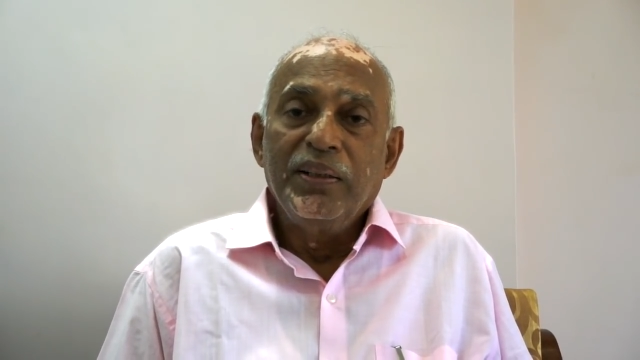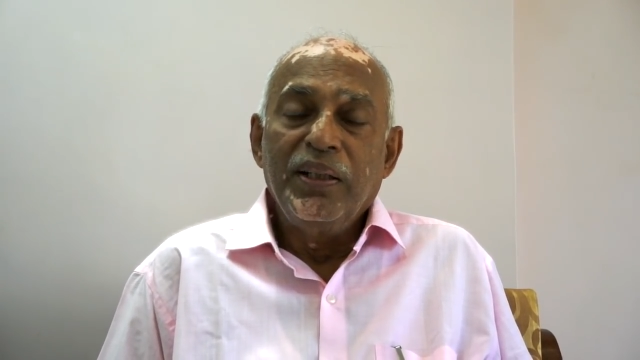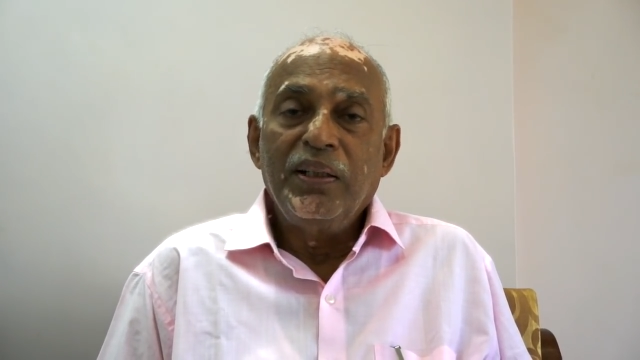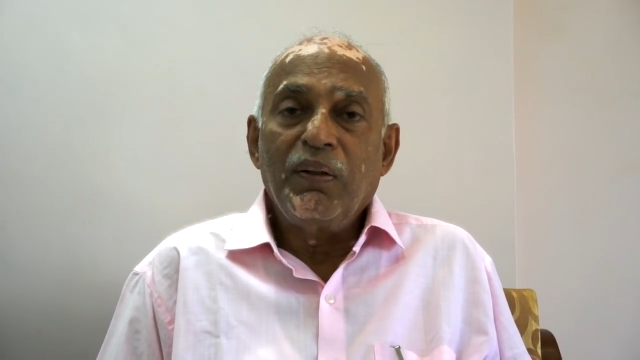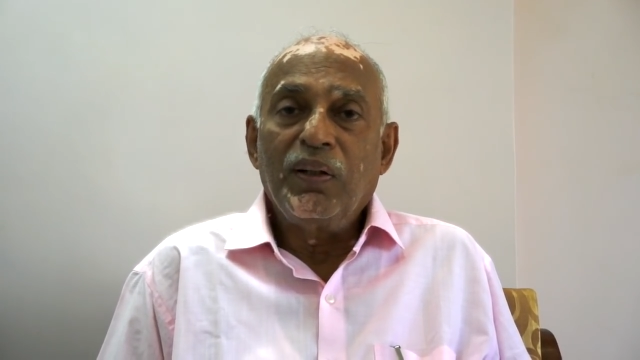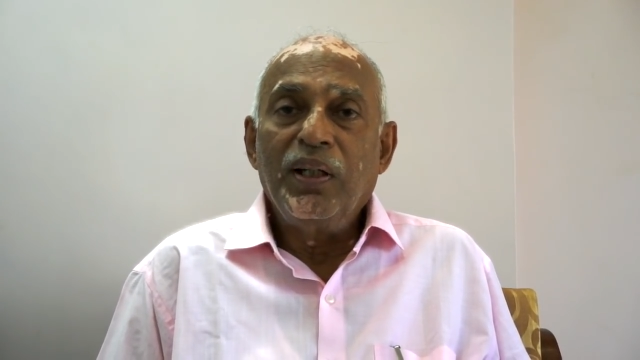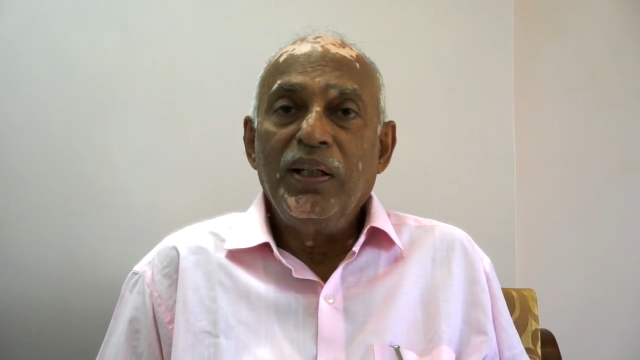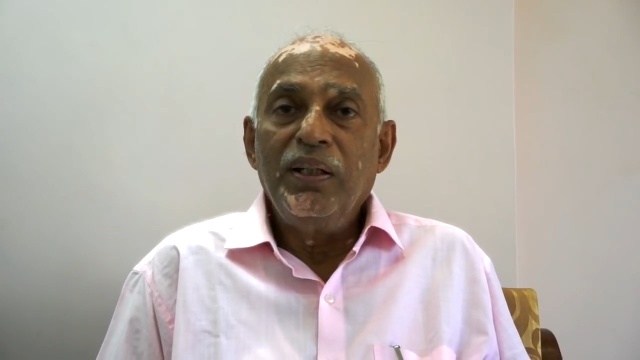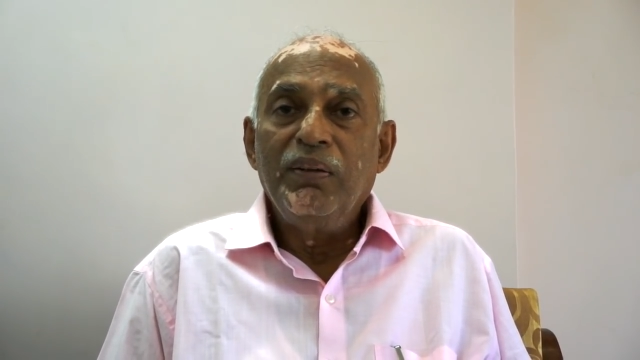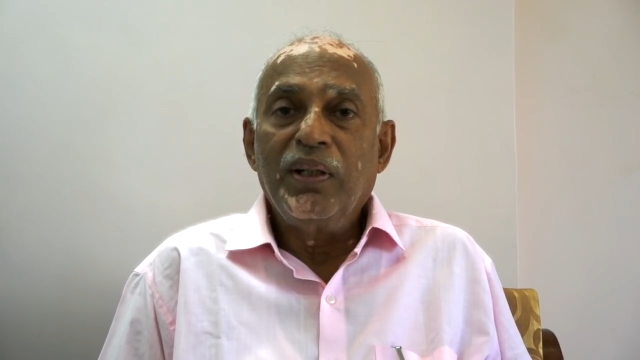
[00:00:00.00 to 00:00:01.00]
Then
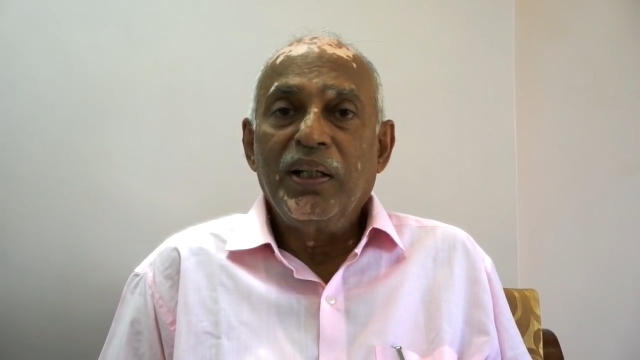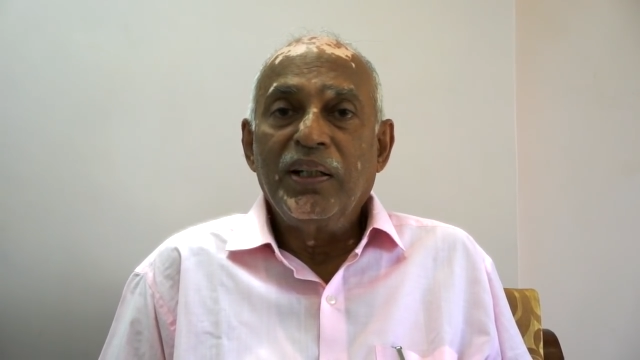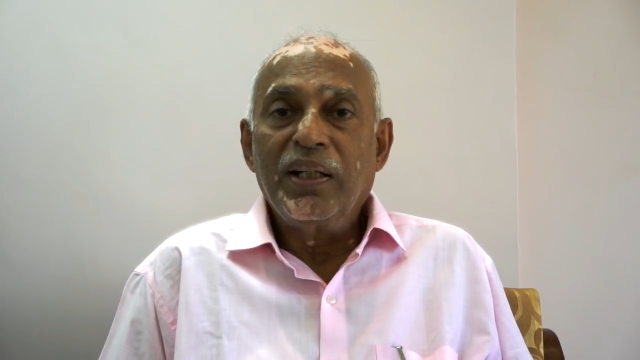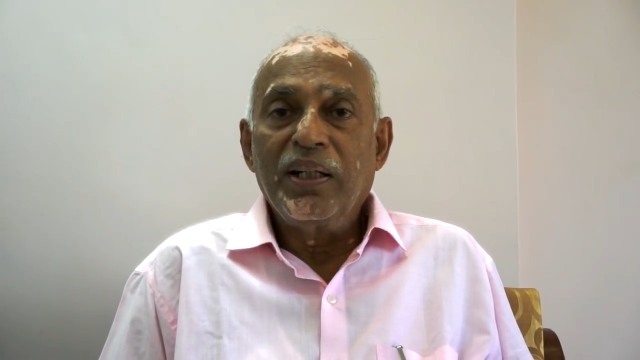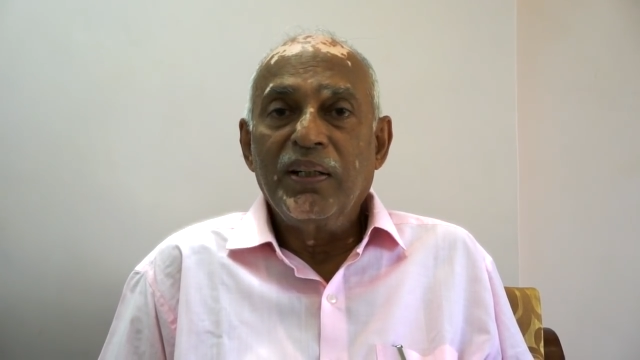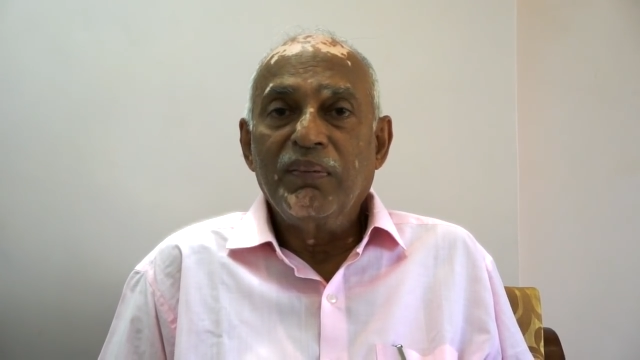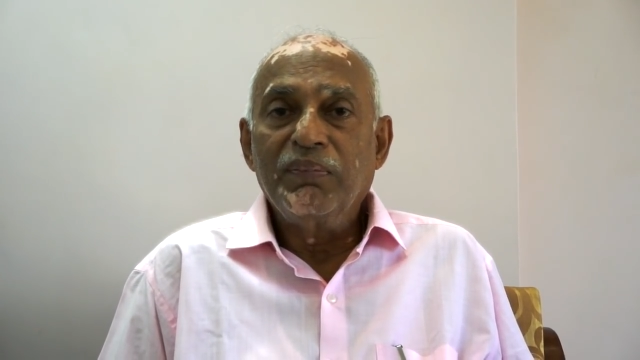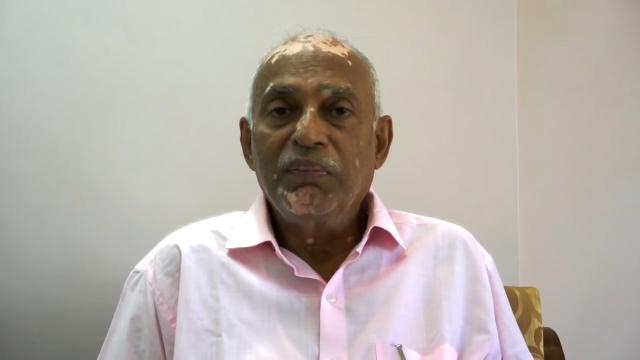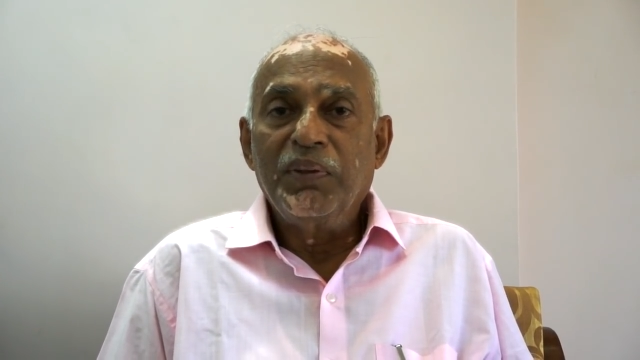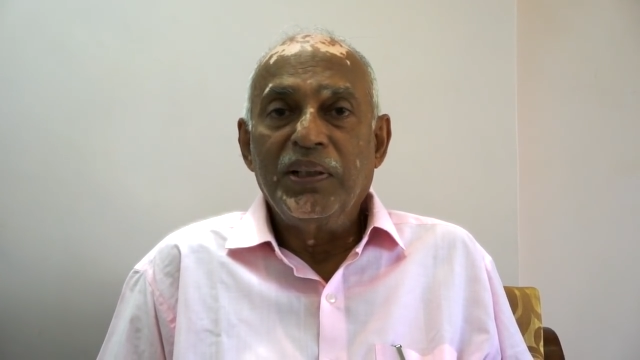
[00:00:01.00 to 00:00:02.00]
totally you can get rid
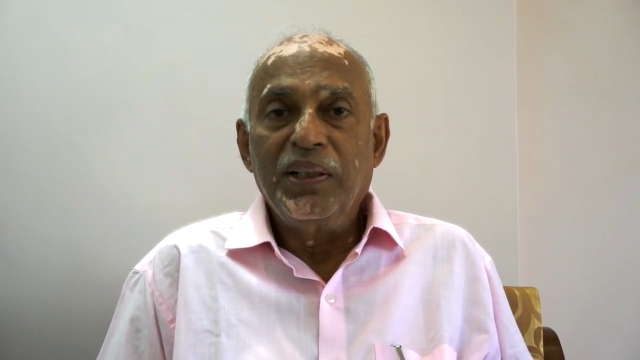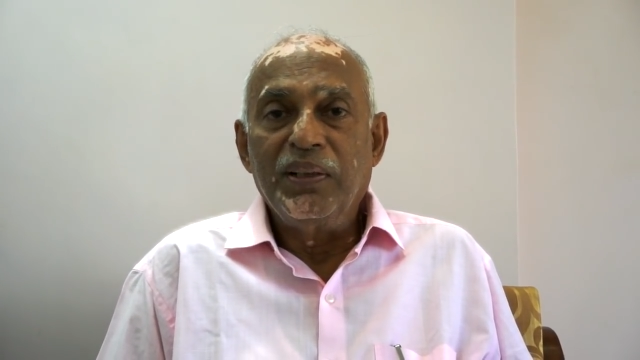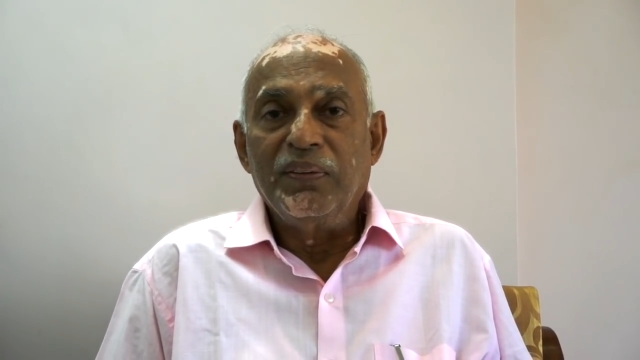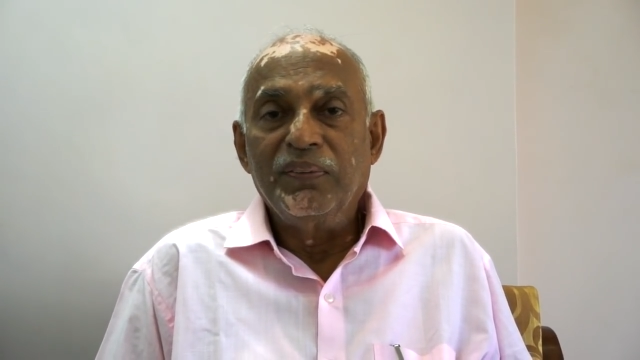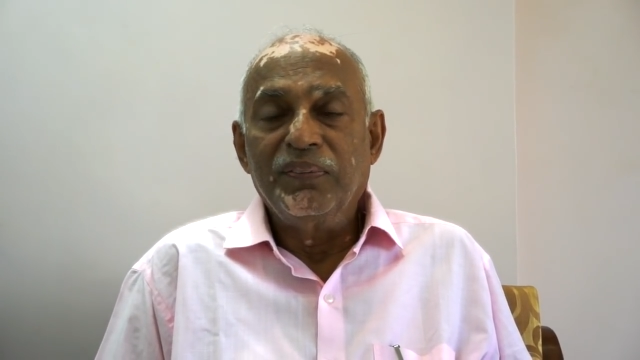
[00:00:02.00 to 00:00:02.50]
of the vertigo.